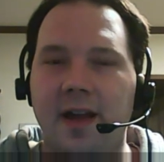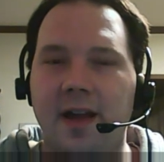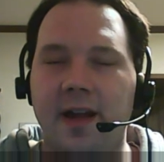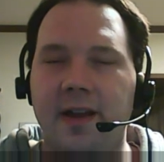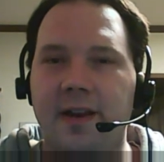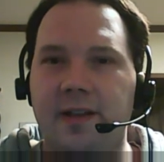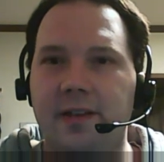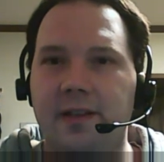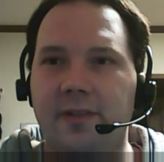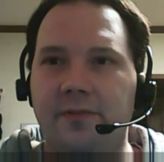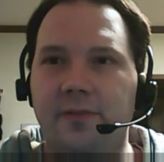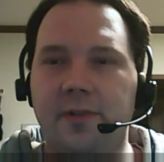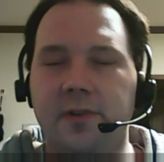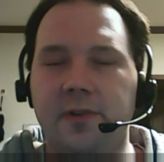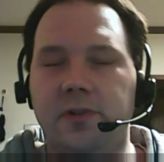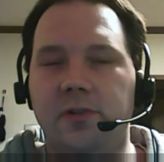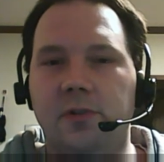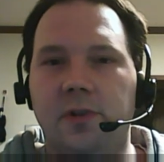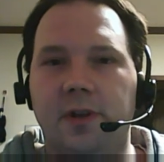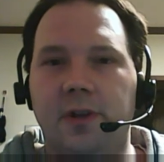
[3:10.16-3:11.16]
Uh, and I
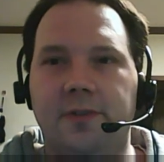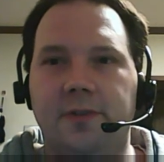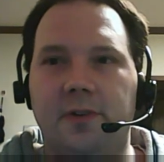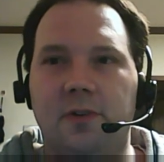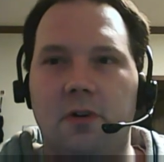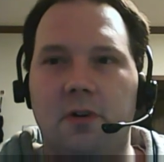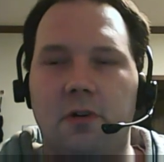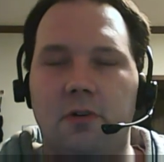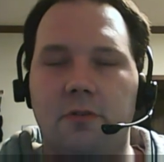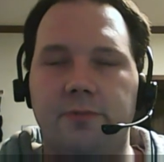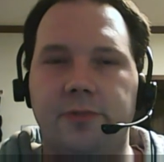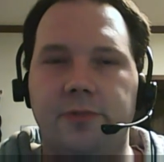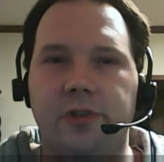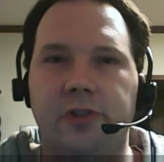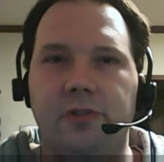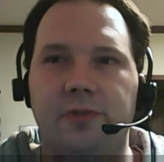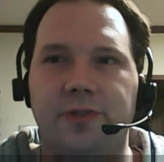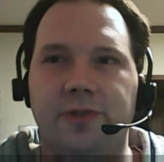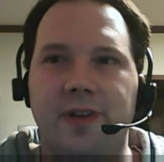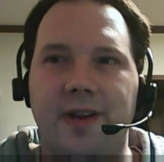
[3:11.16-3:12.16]
definitely do like the Carl
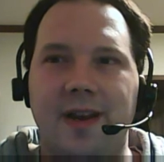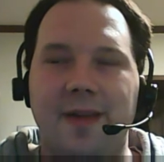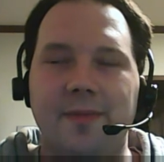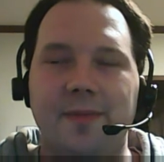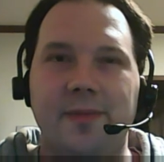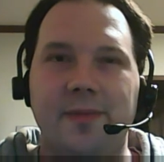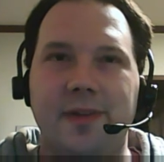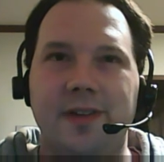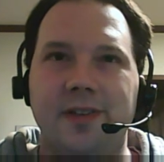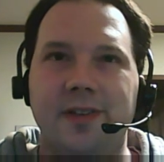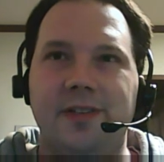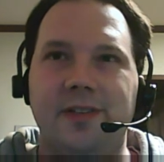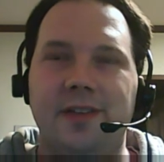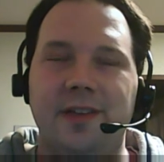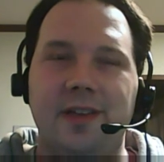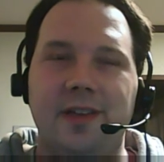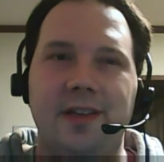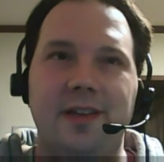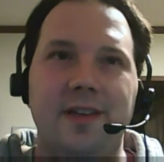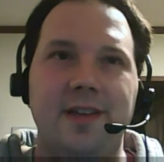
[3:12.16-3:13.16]
Michonne dynamic
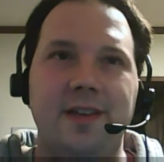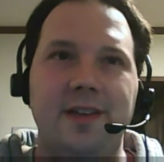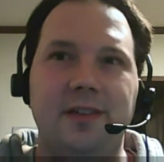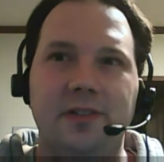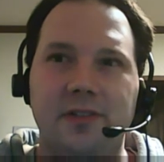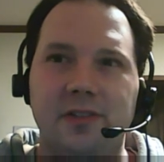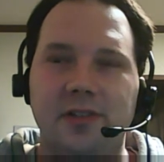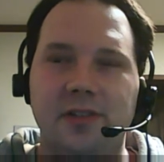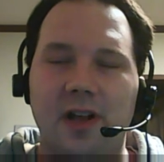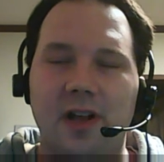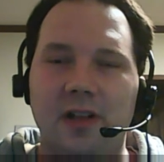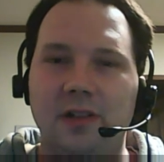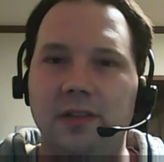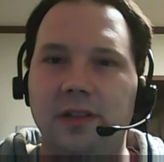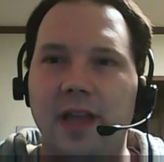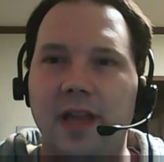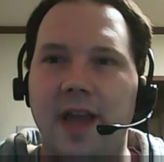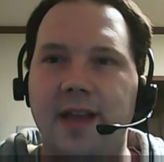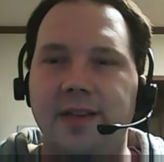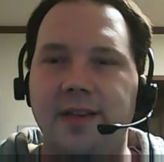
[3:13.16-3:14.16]
because it's a
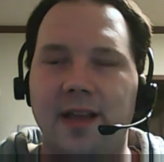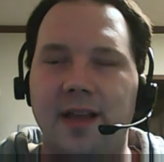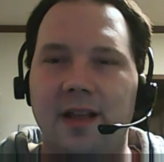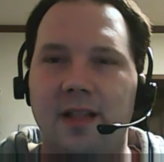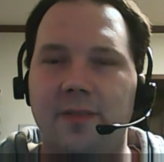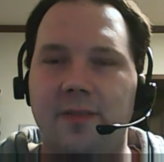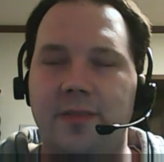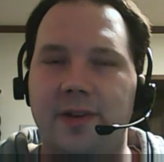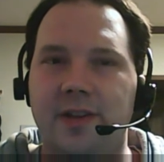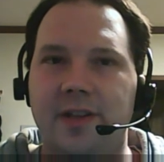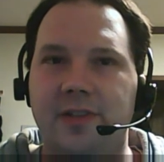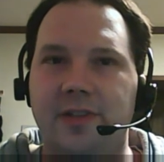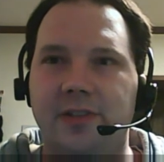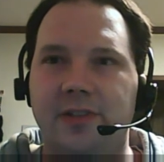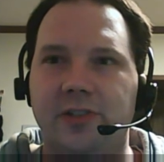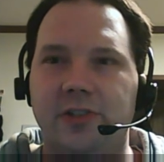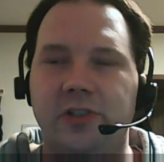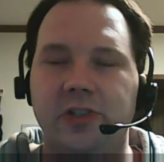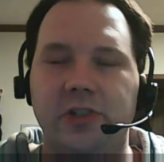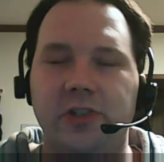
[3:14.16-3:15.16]
light element.
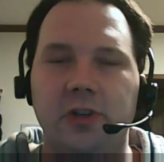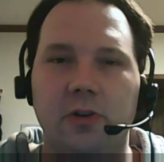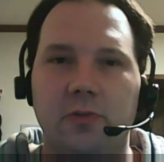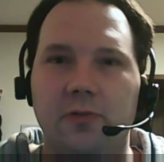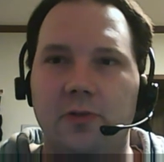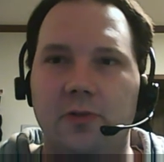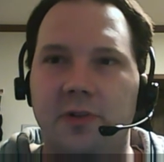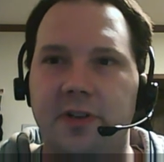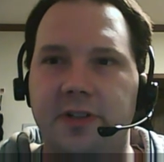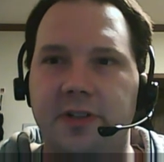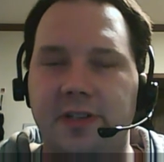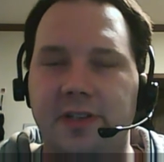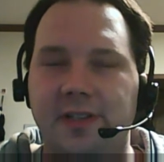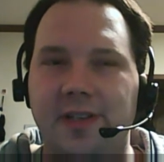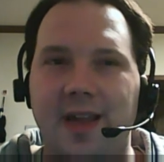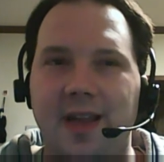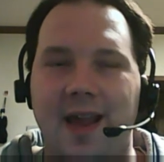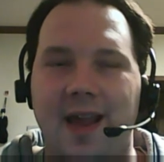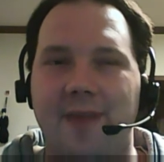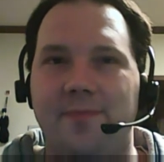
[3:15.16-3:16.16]
It's cheerfulness,
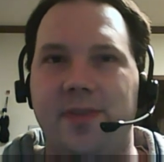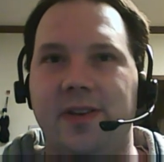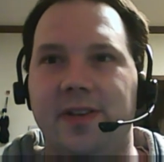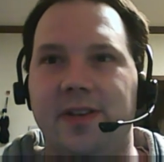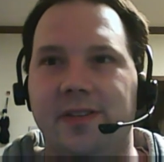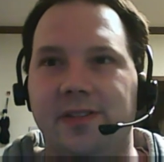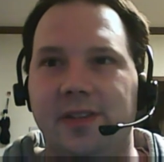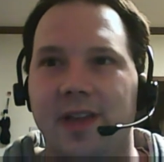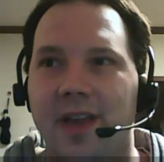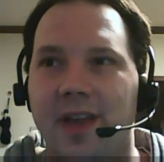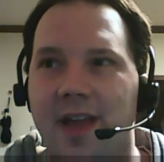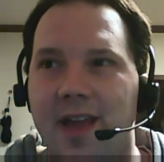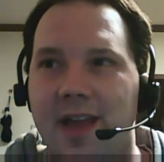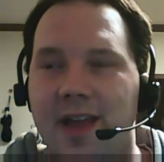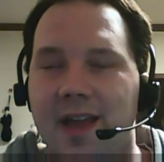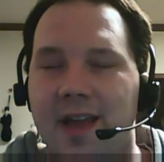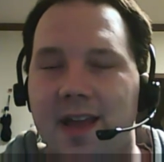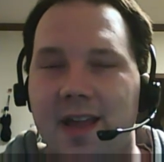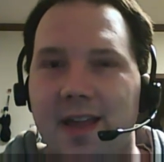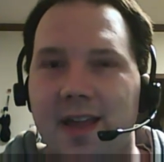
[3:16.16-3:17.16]
it's happiness,
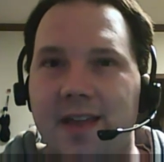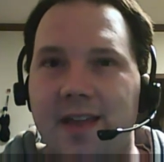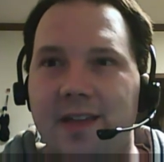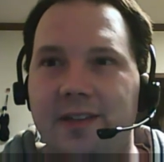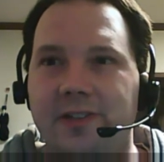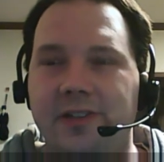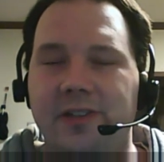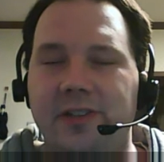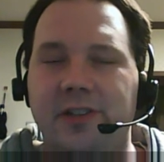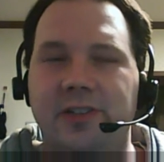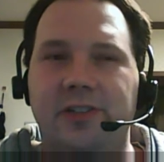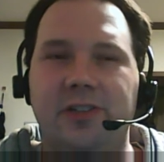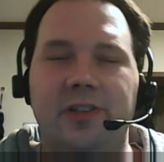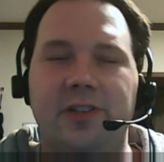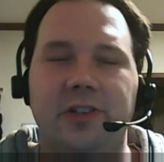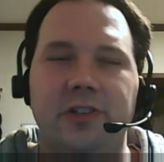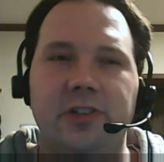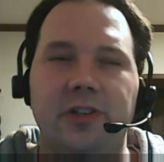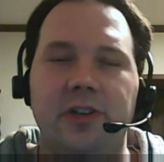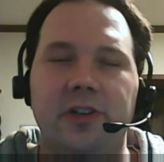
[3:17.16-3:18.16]
it's
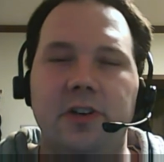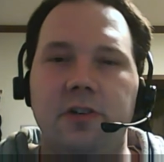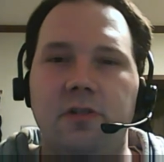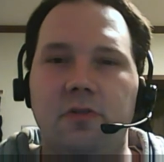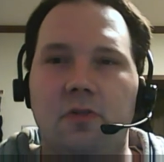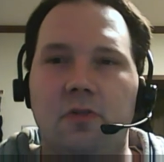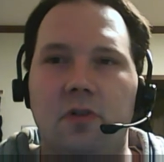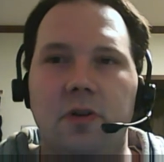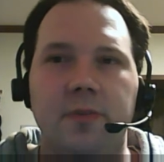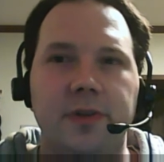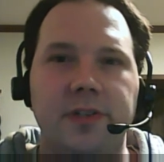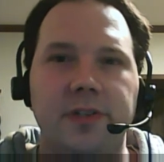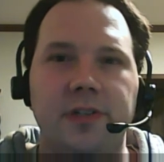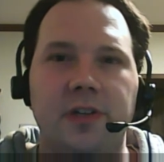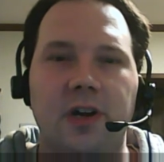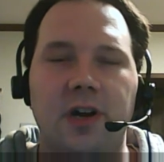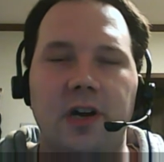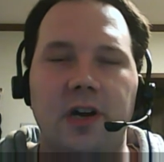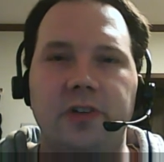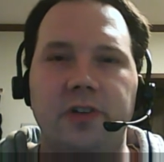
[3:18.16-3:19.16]
just such an
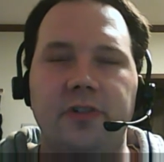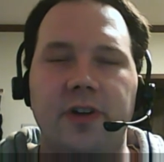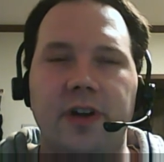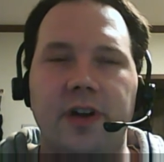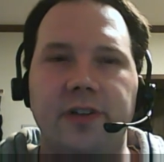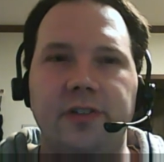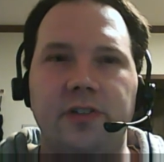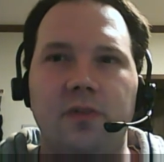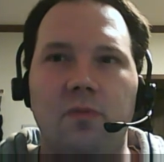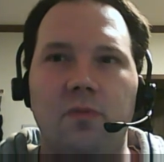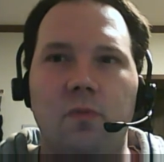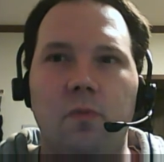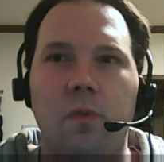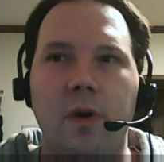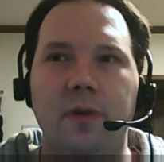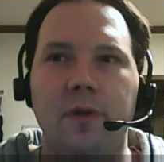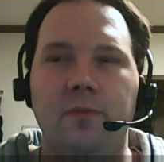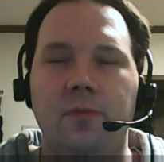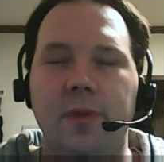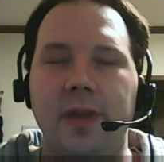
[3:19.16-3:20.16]
enormous contrast to
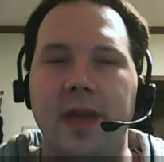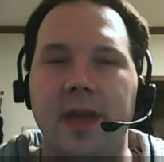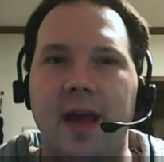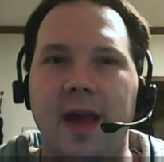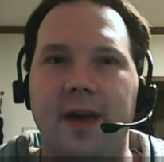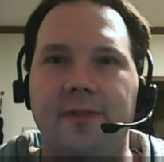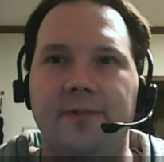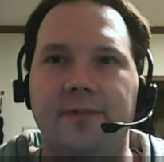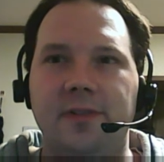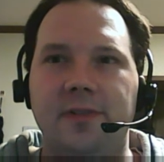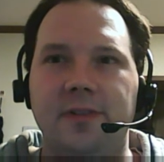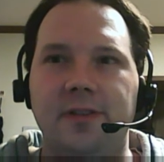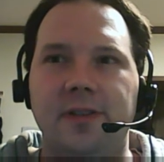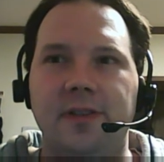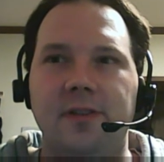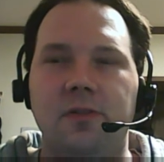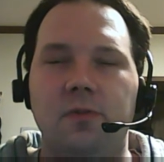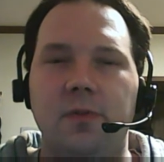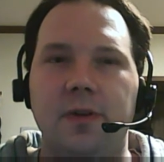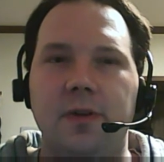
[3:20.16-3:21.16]
what we have to
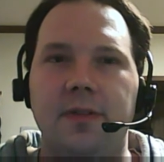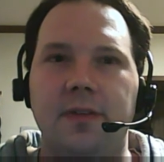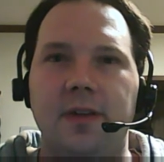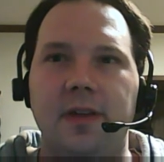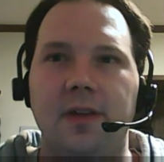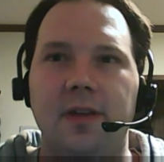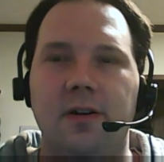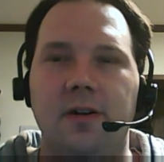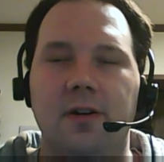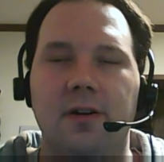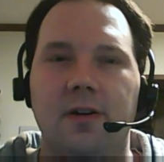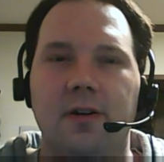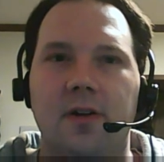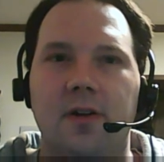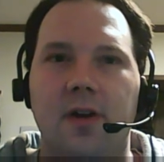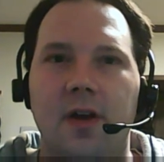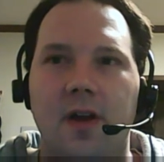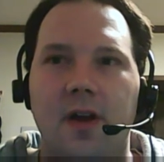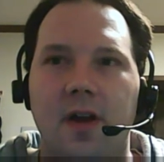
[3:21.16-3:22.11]
deal with here.